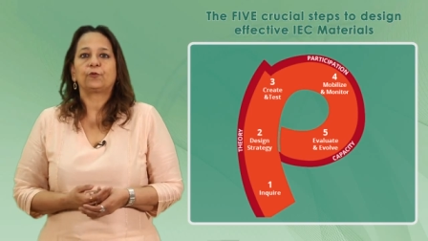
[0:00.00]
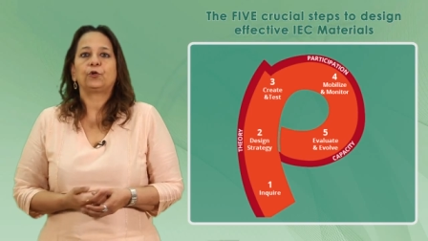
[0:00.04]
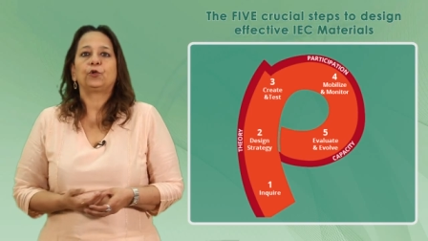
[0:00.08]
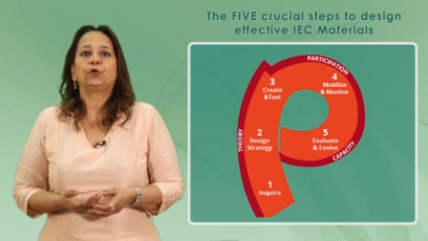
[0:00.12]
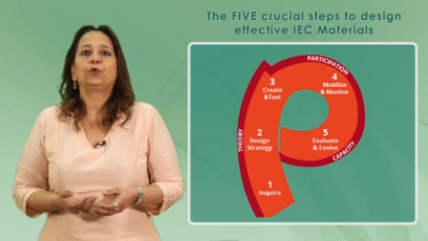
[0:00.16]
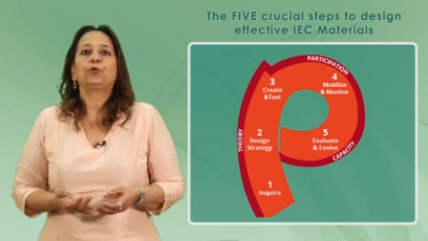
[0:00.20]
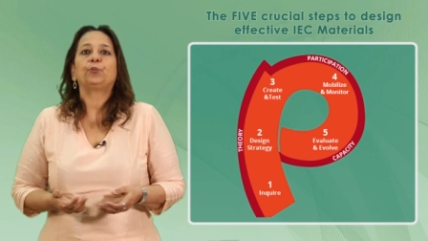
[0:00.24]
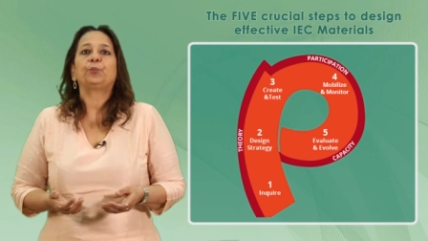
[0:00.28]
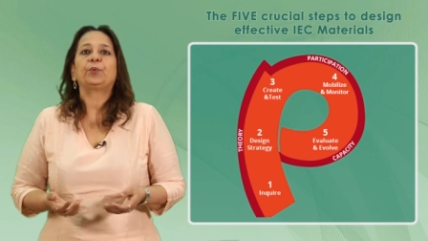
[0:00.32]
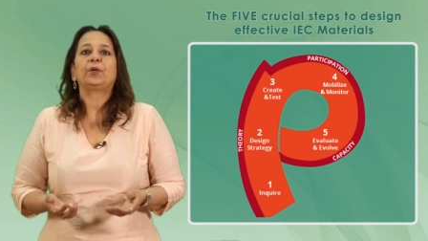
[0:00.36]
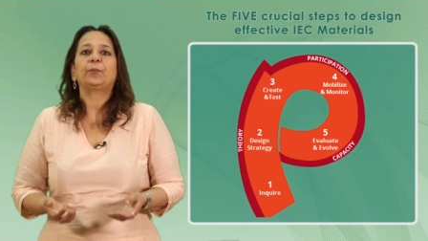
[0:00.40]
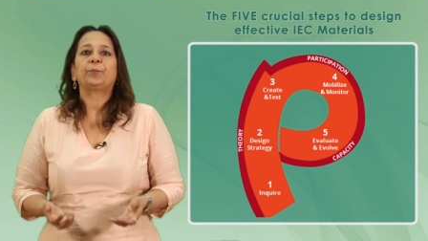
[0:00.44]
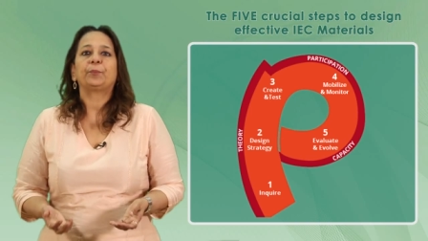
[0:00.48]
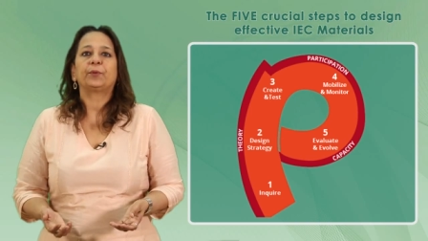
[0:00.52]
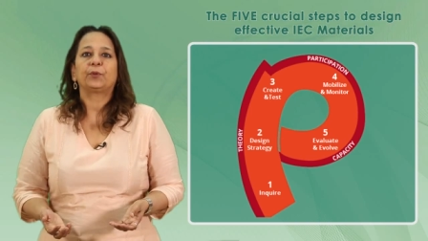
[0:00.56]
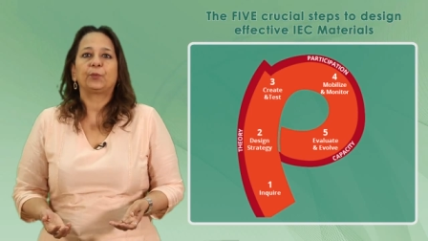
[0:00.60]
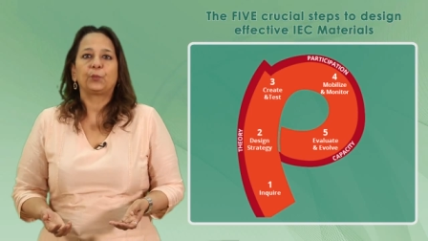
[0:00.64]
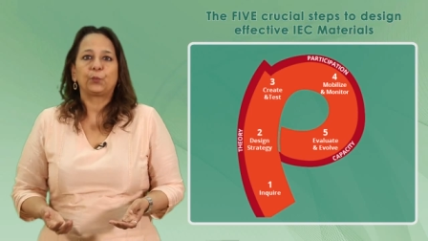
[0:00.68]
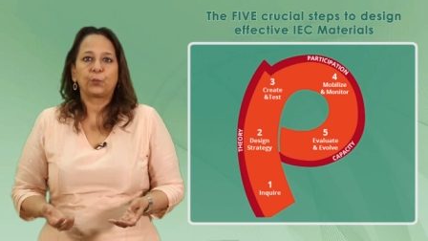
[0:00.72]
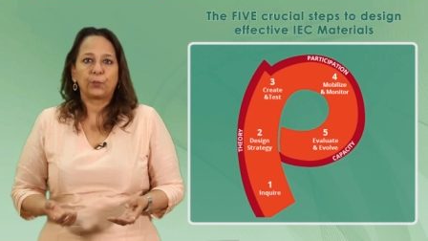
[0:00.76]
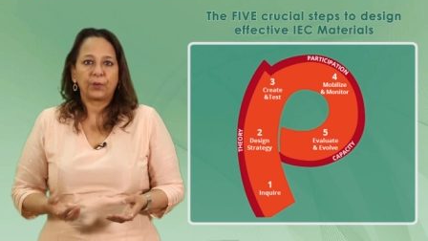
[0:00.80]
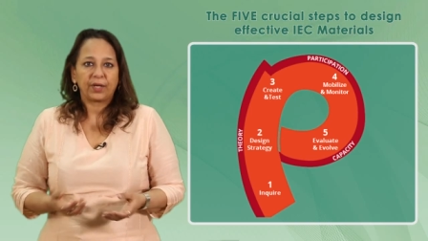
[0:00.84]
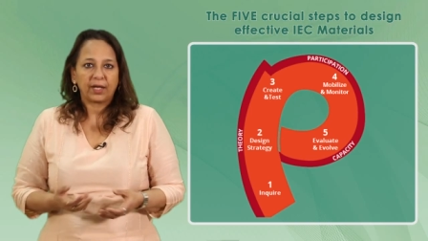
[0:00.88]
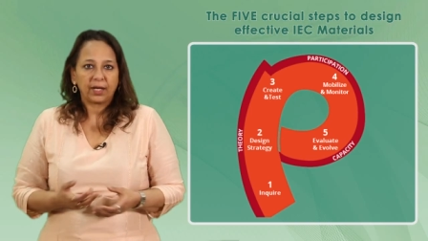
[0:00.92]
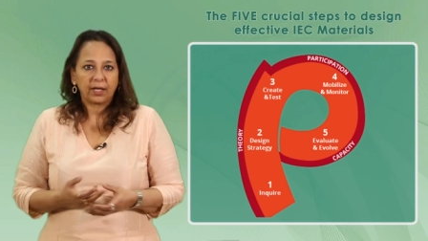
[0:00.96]
what do people
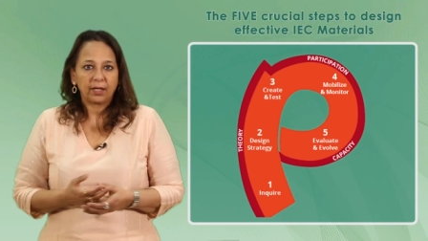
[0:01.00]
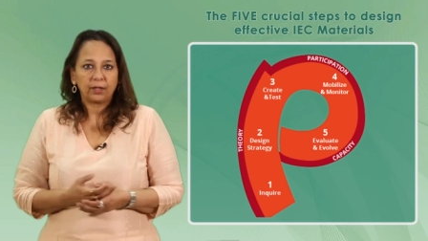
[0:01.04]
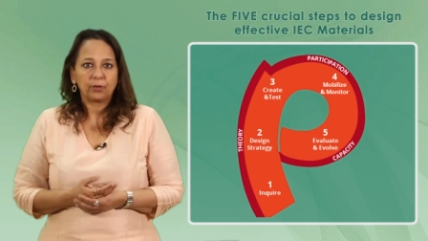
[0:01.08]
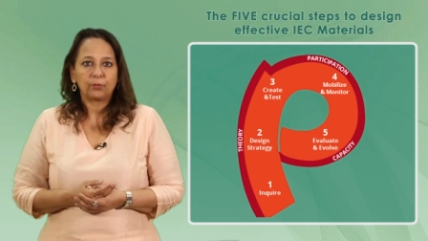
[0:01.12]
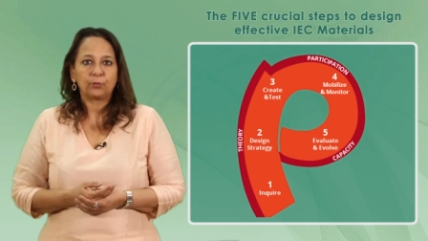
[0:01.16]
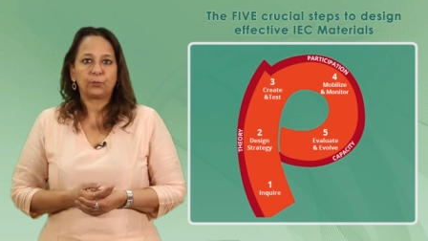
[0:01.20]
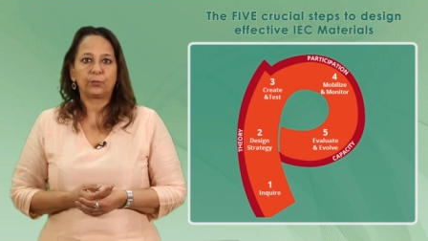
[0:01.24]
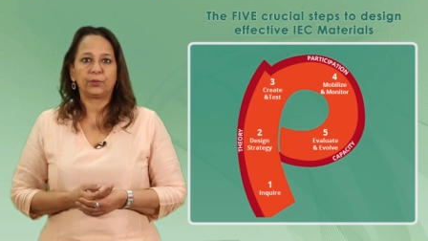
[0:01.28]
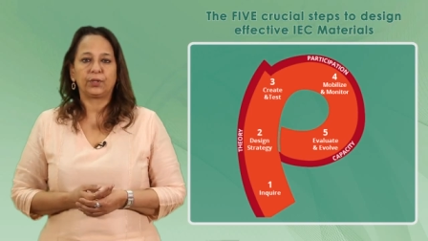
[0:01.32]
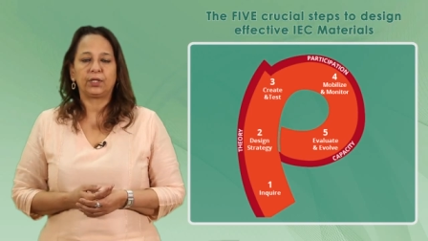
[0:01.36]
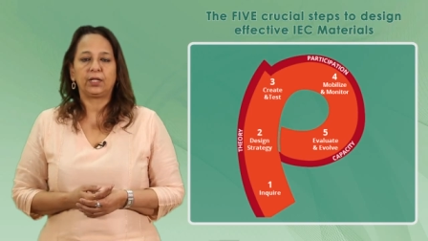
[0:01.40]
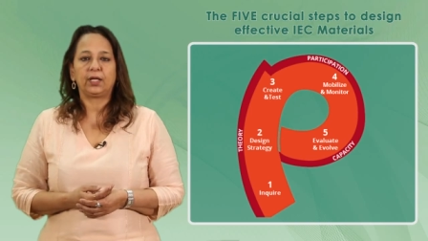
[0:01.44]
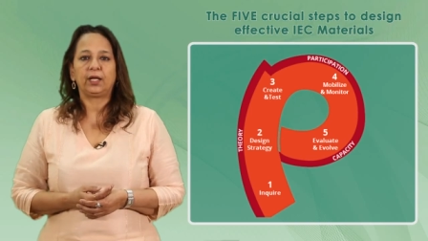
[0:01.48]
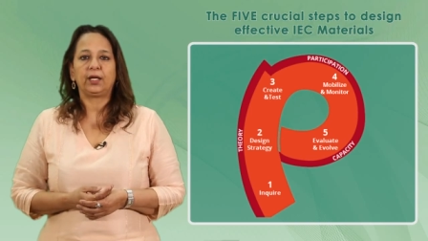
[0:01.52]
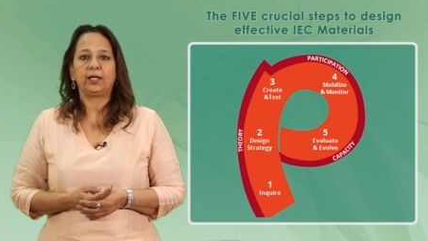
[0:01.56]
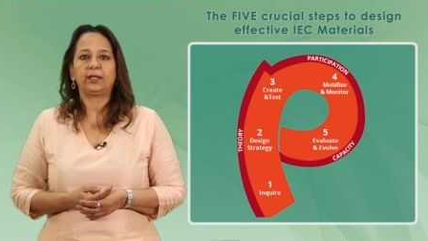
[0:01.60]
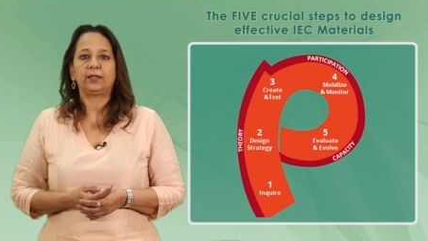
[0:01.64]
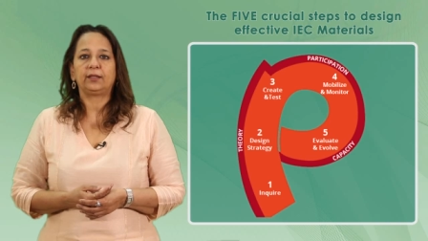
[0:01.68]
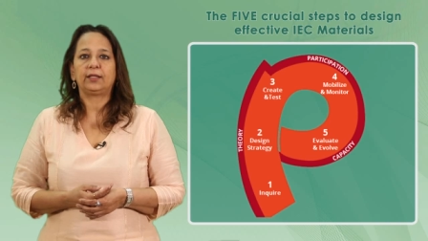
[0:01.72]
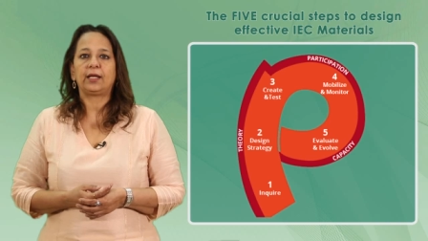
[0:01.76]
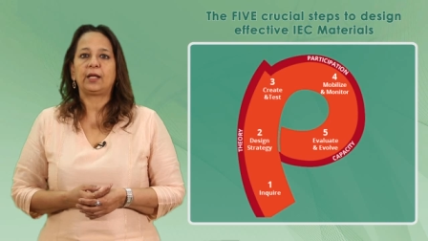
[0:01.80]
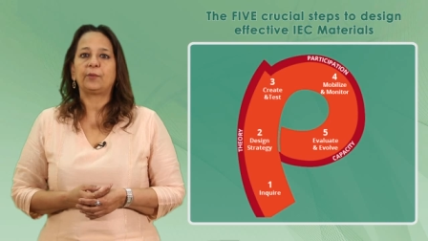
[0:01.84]
wear over there in